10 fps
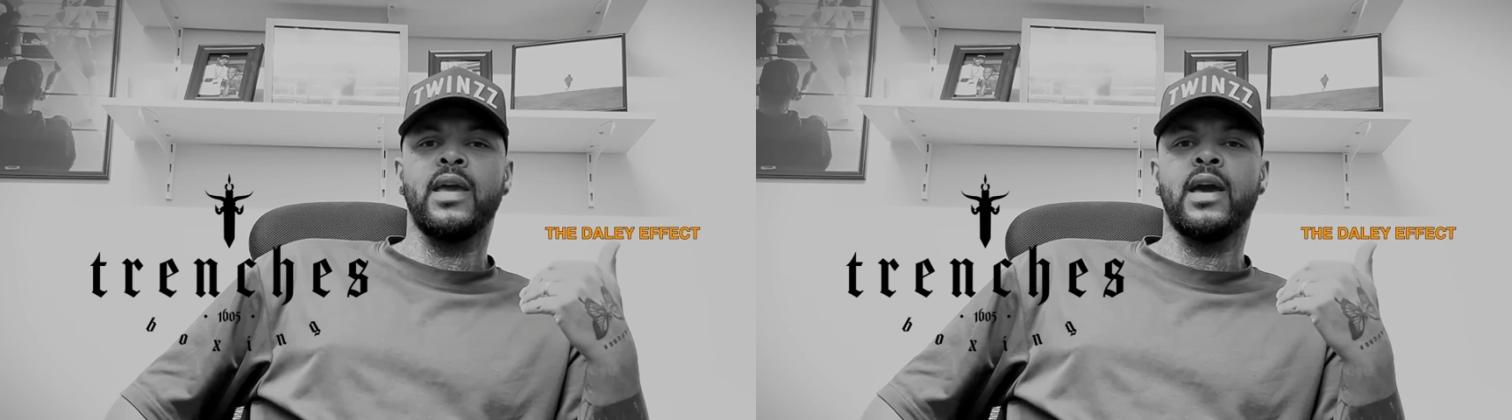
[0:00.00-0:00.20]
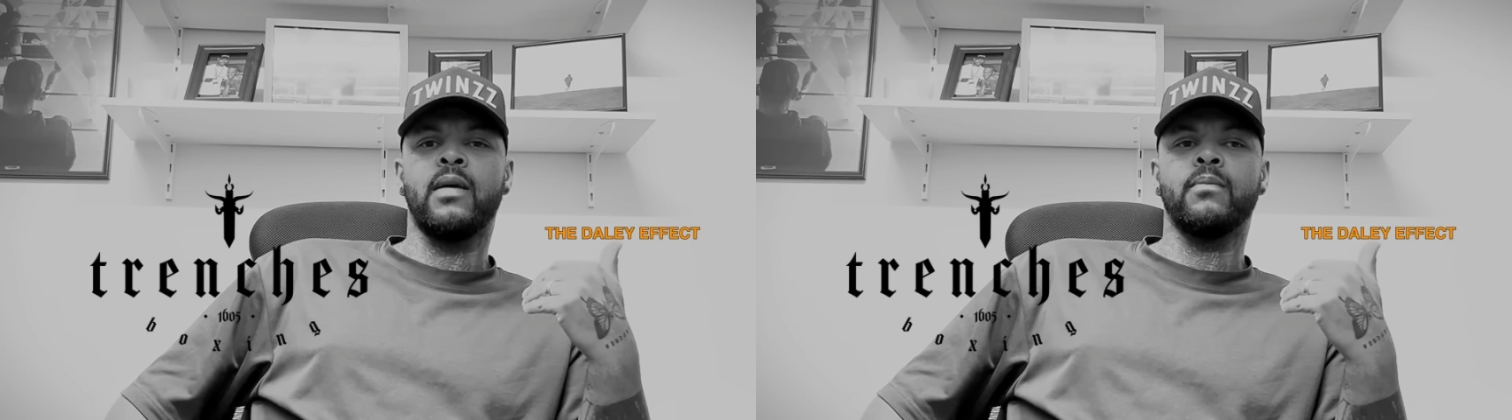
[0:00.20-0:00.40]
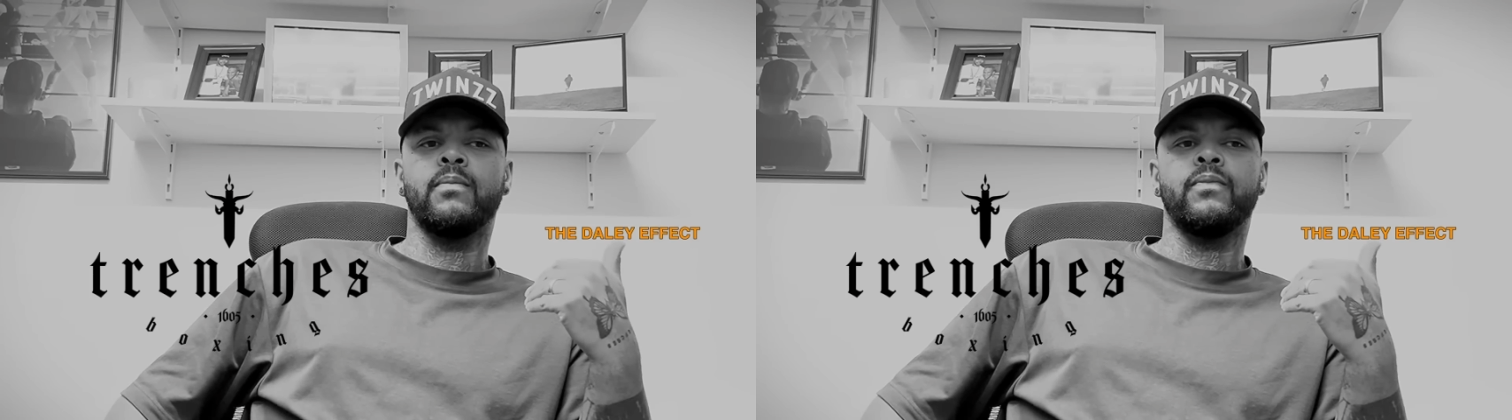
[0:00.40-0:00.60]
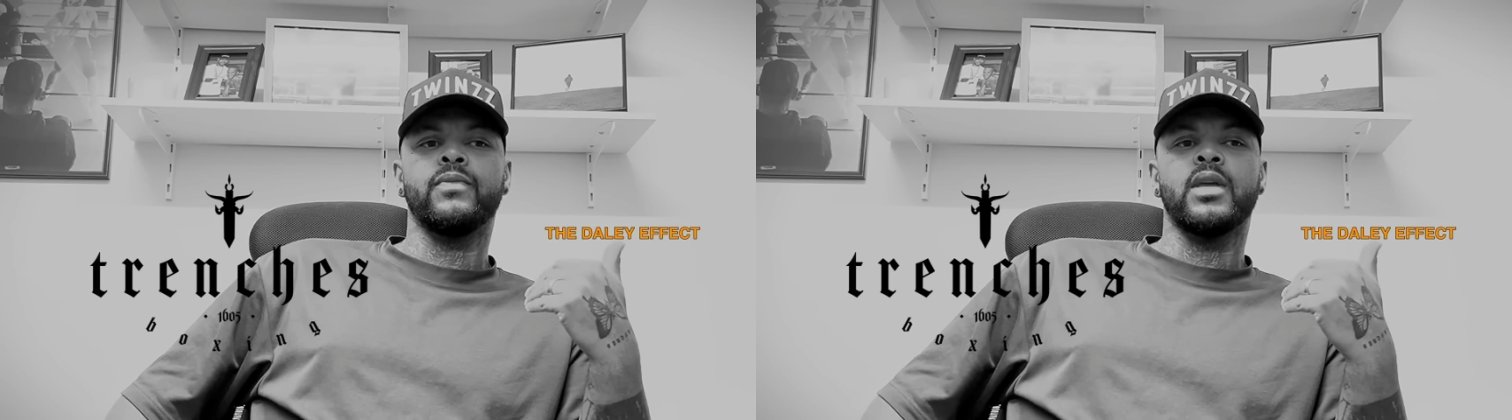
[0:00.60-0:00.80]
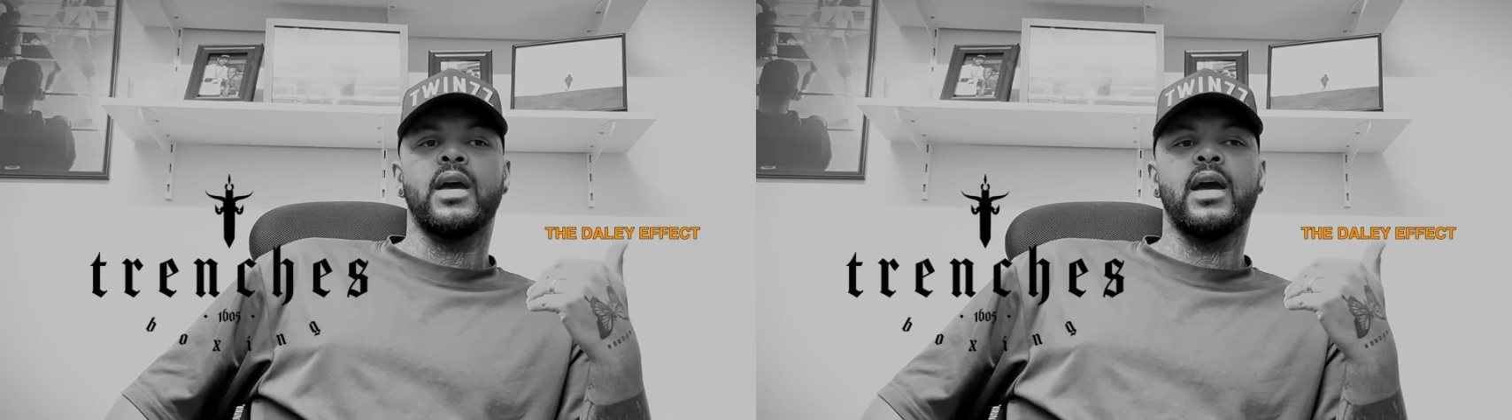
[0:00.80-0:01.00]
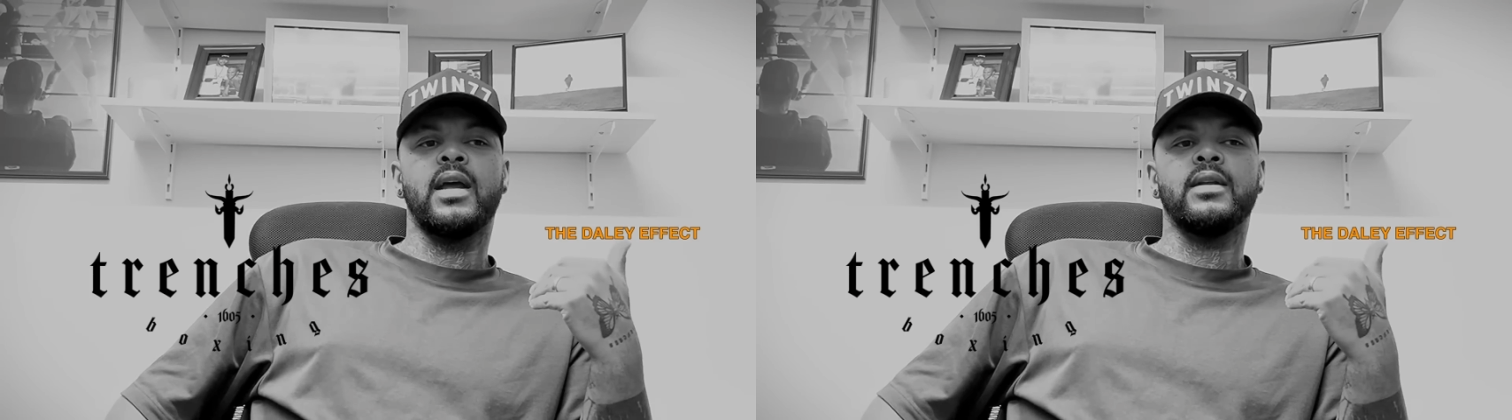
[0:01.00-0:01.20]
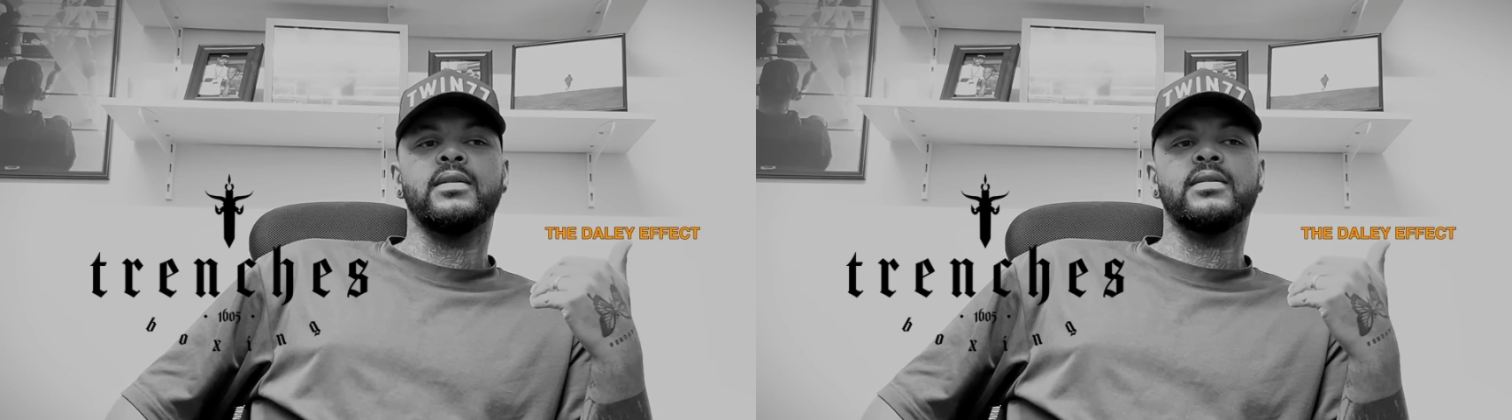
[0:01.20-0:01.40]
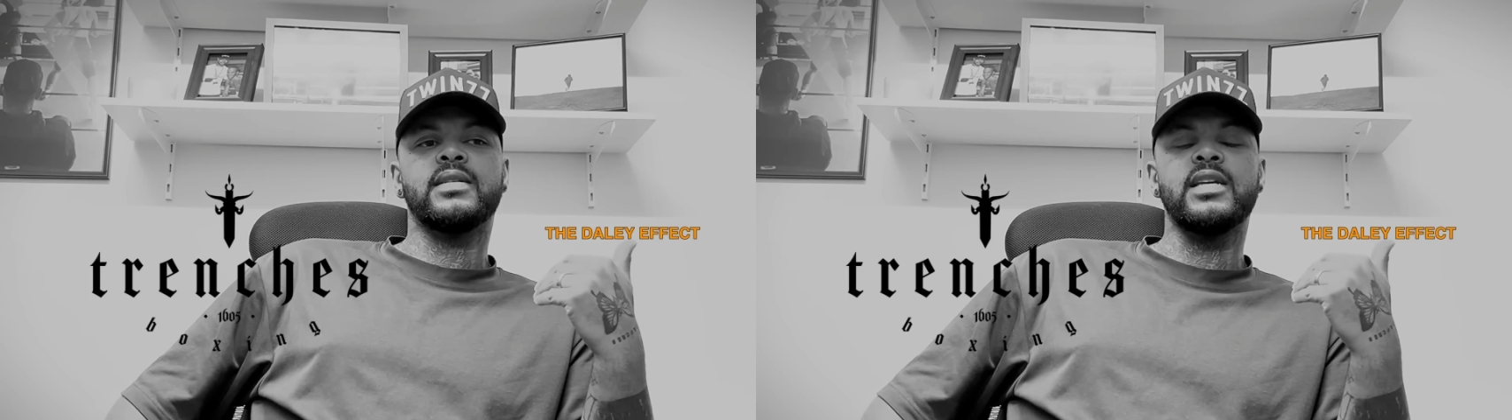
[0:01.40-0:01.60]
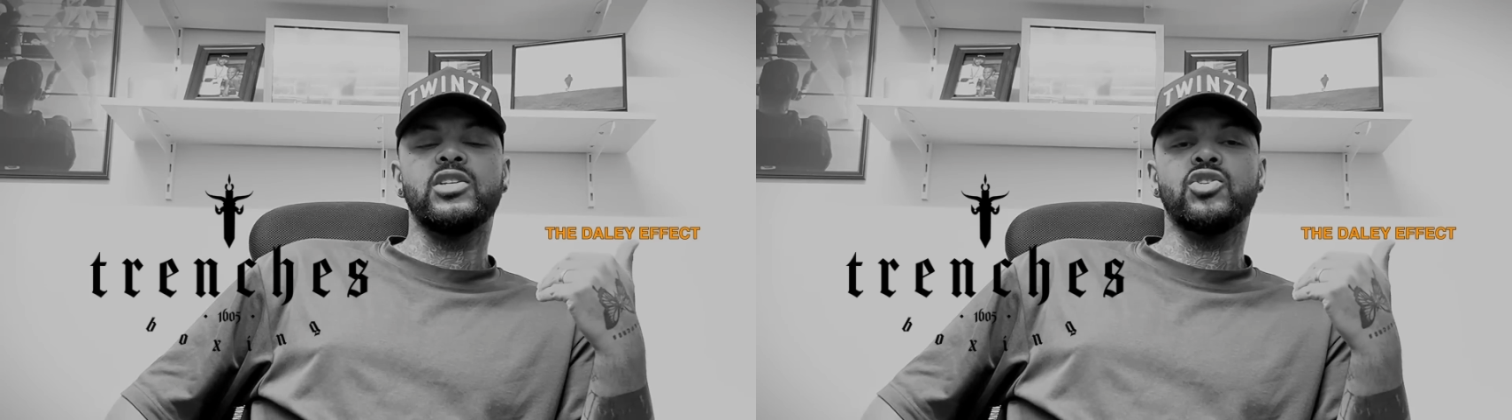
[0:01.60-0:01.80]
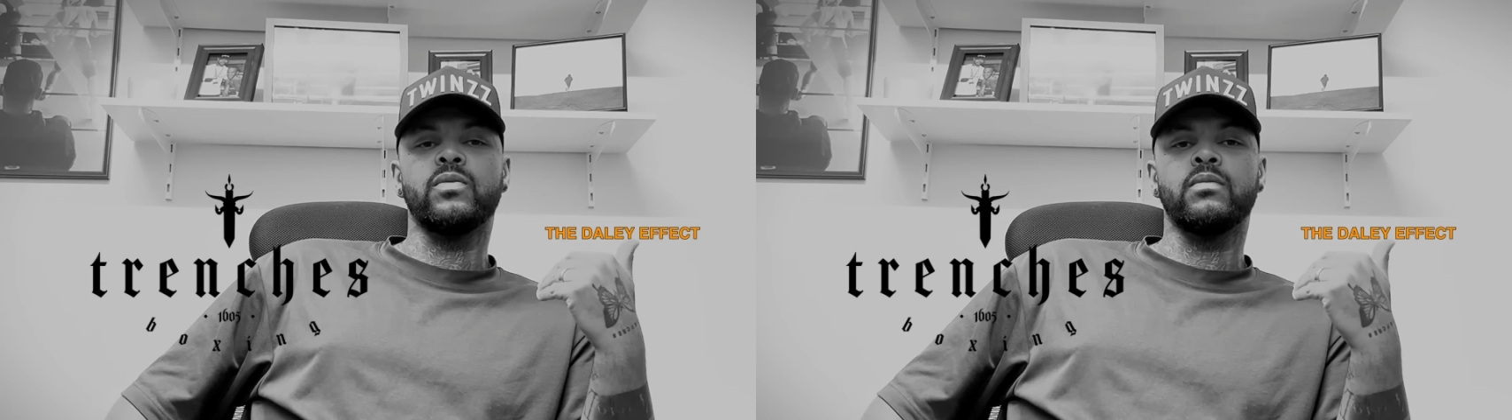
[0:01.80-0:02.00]
am and
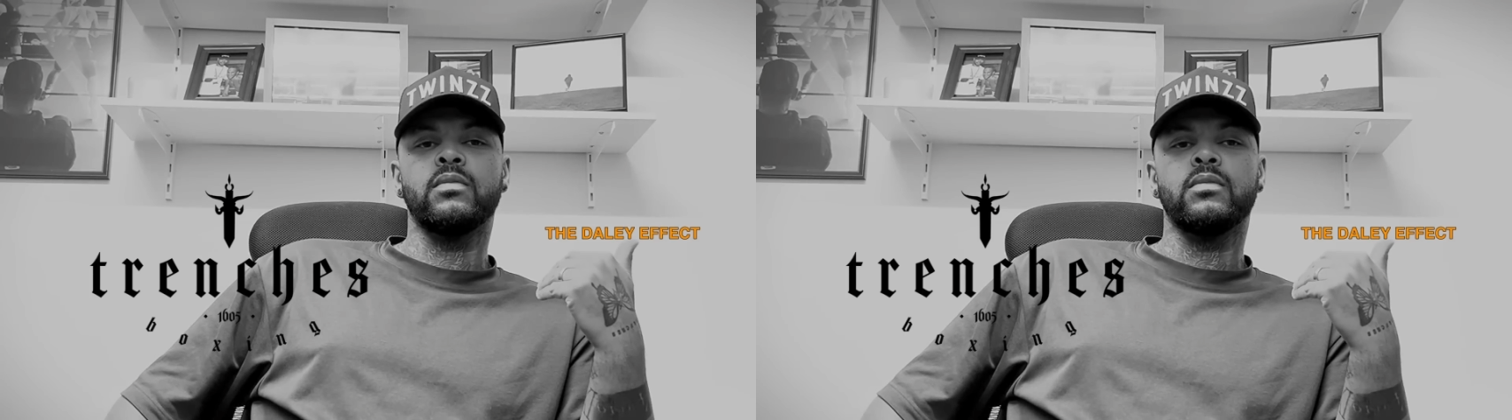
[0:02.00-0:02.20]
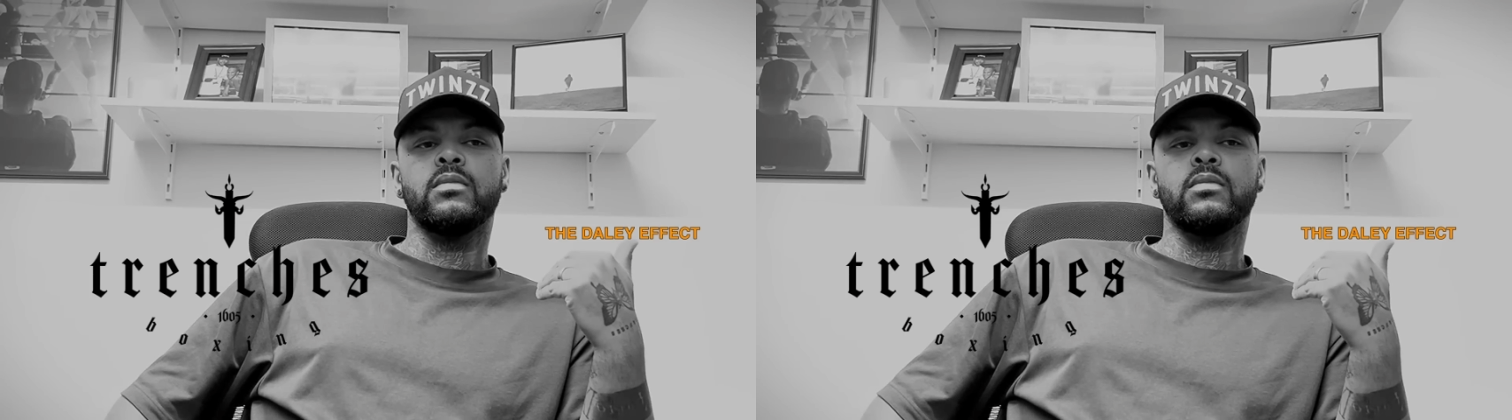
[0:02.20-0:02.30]
teach them